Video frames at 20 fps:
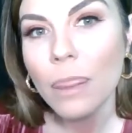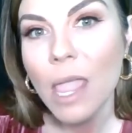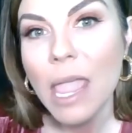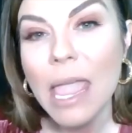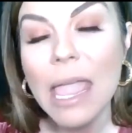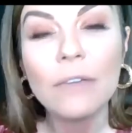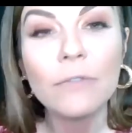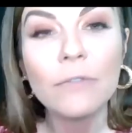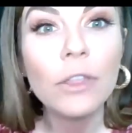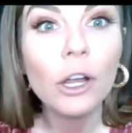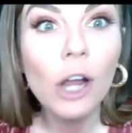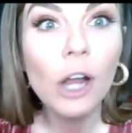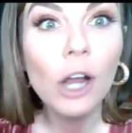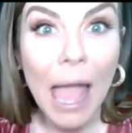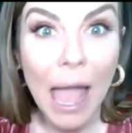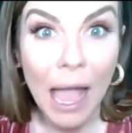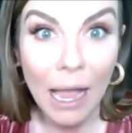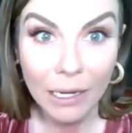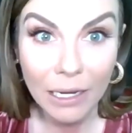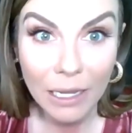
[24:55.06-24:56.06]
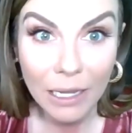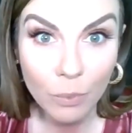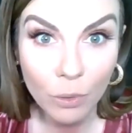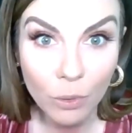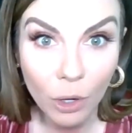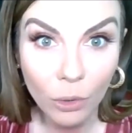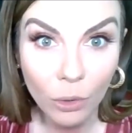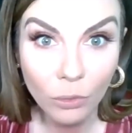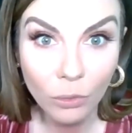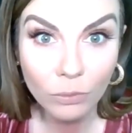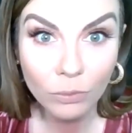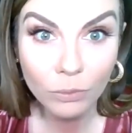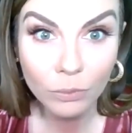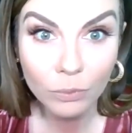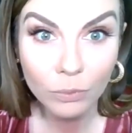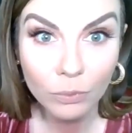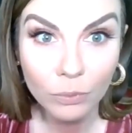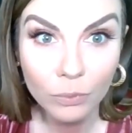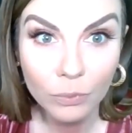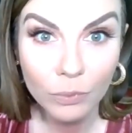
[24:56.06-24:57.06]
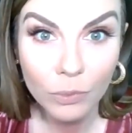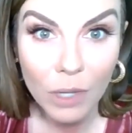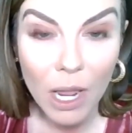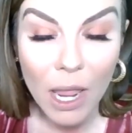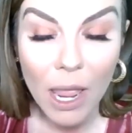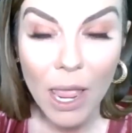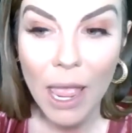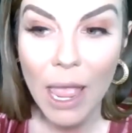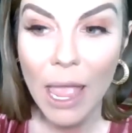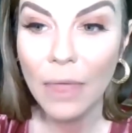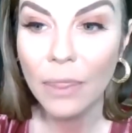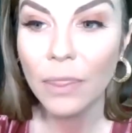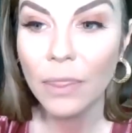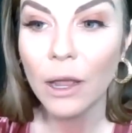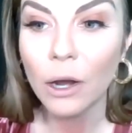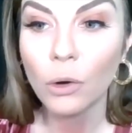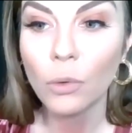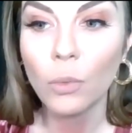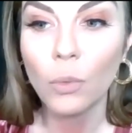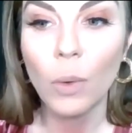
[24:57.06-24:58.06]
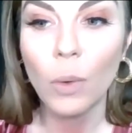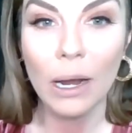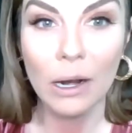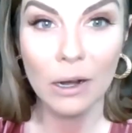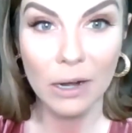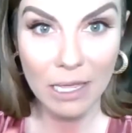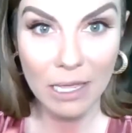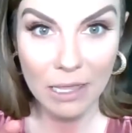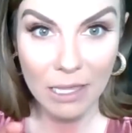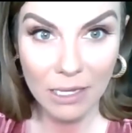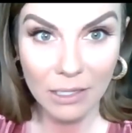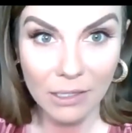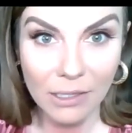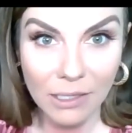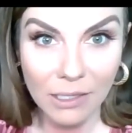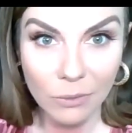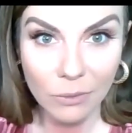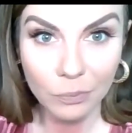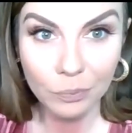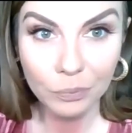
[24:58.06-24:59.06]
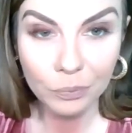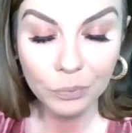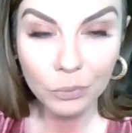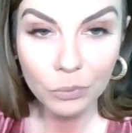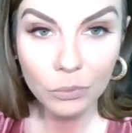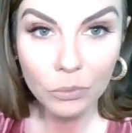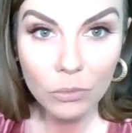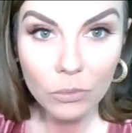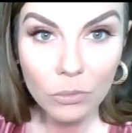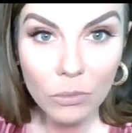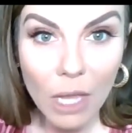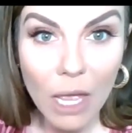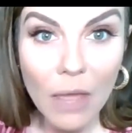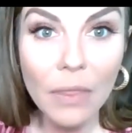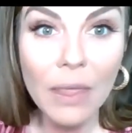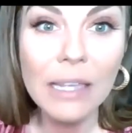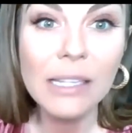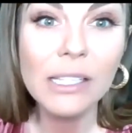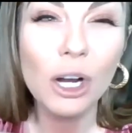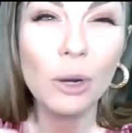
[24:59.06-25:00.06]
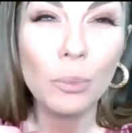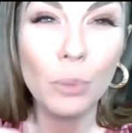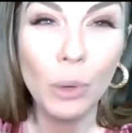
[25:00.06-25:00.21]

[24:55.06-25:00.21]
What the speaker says: If they're acne prone and they're wearing this and they start